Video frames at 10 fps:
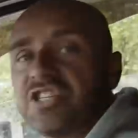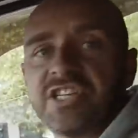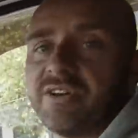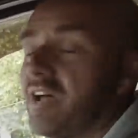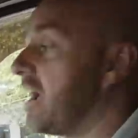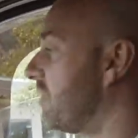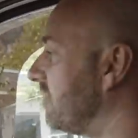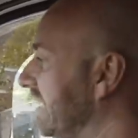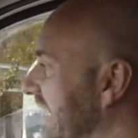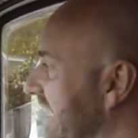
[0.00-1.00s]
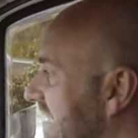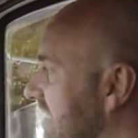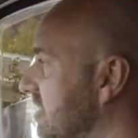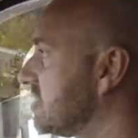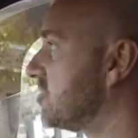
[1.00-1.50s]
and we need
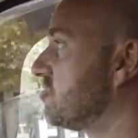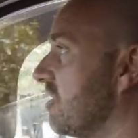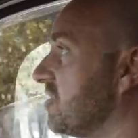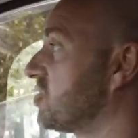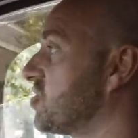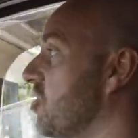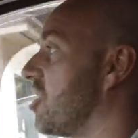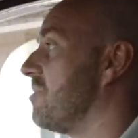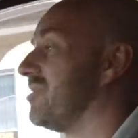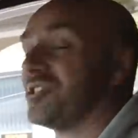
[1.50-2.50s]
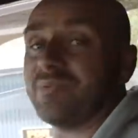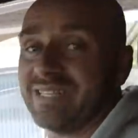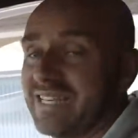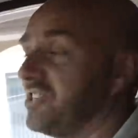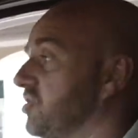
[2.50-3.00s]
to try and stock up on some
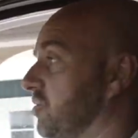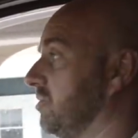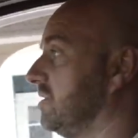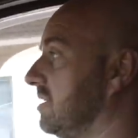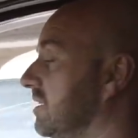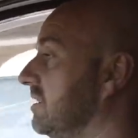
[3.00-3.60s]
essentials.